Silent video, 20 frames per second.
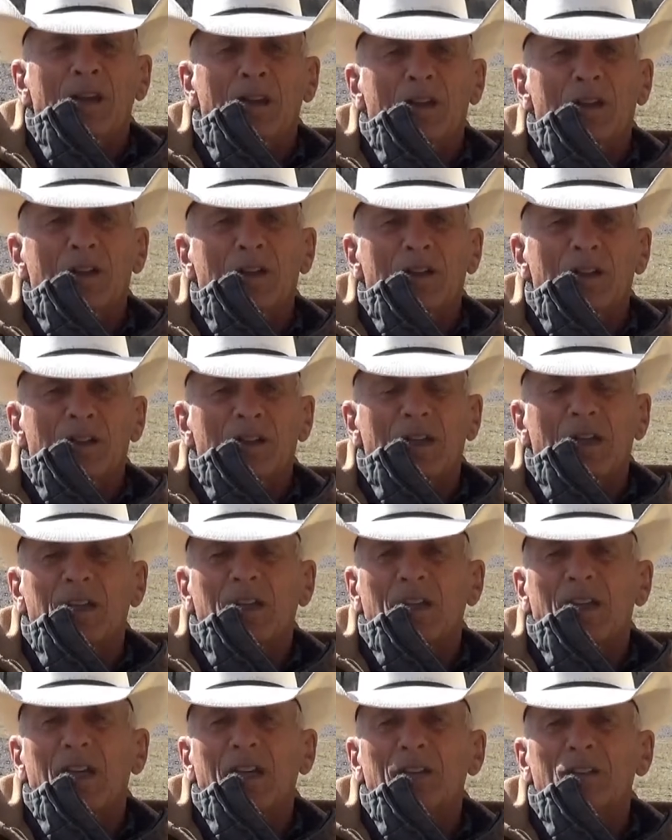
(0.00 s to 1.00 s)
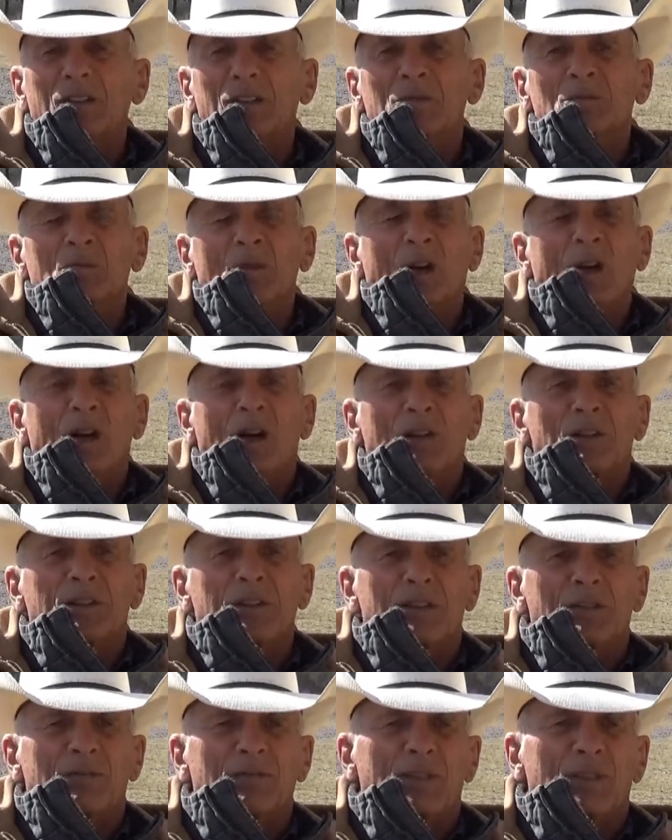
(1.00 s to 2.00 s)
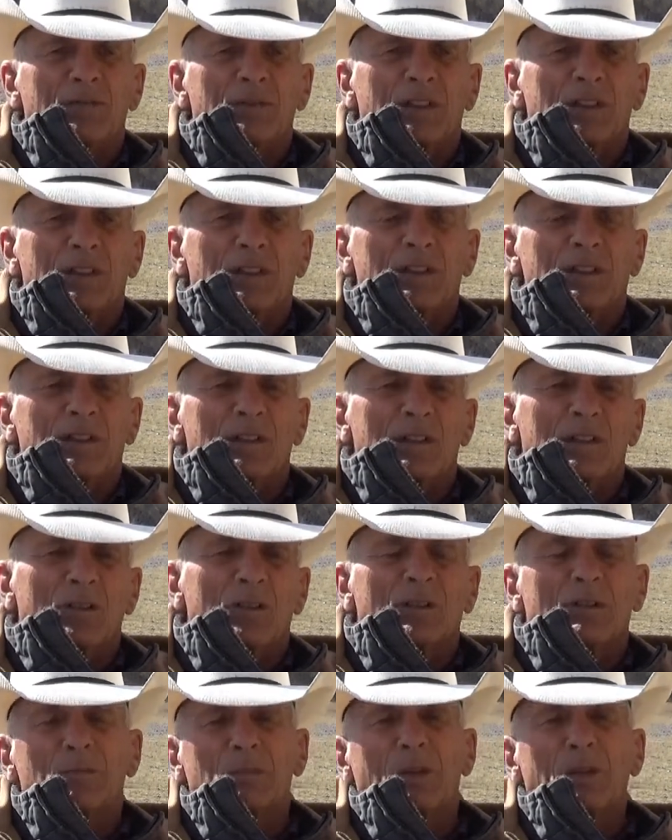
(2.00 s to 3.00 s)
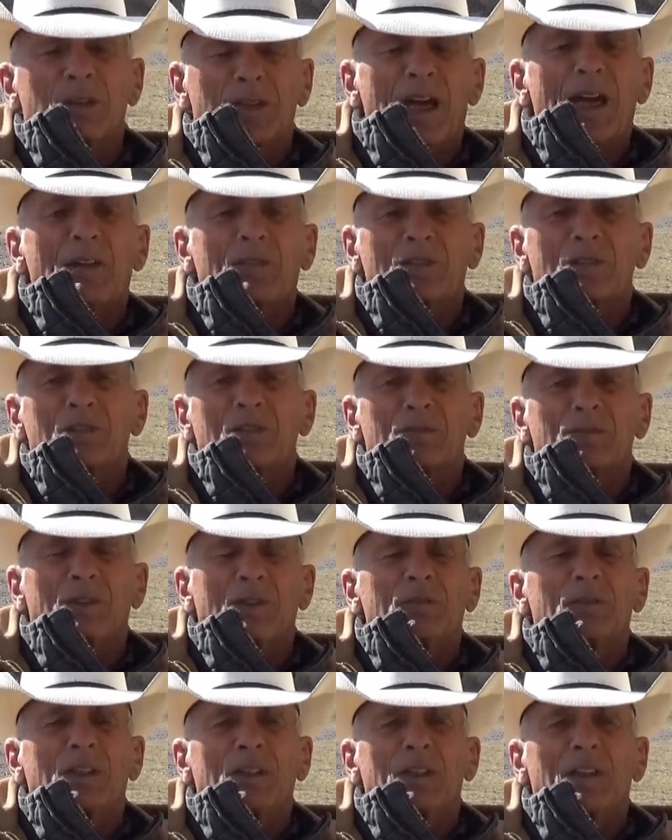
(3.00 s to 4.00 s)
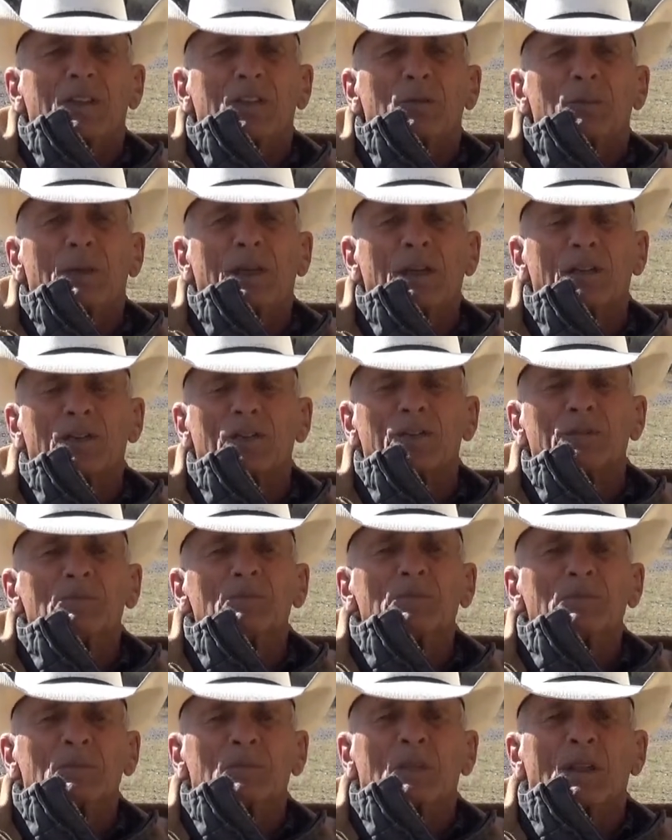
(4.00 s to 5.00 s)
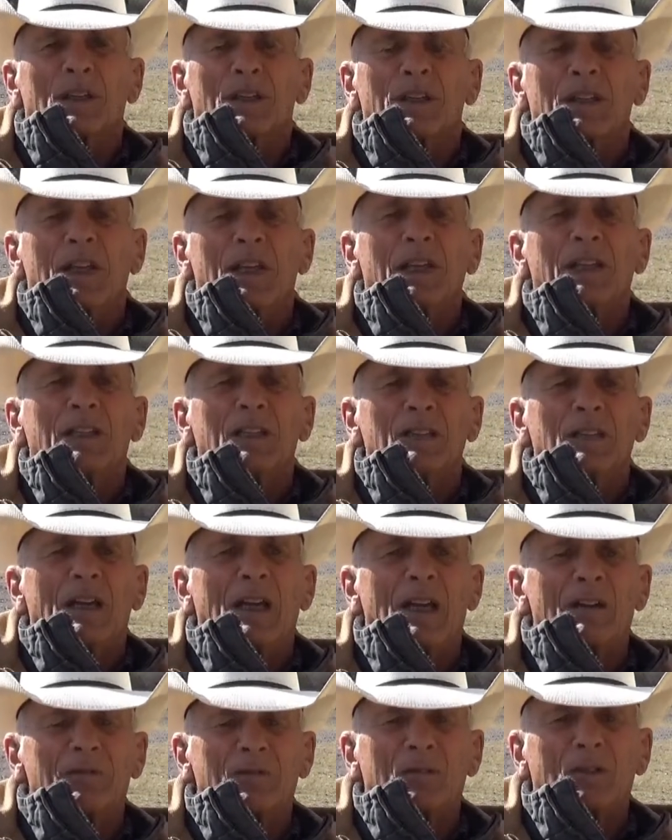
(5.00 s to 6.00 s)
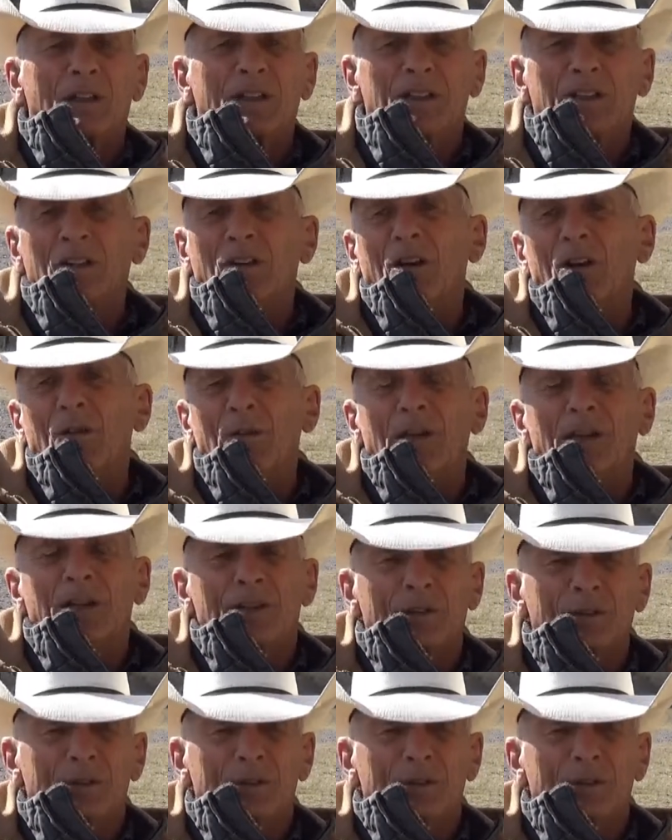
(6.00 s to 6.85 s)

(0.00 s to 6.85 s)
on the thing, and I could haul 10, 15, or about 1,000 to 1,500 bales a day after I did all my other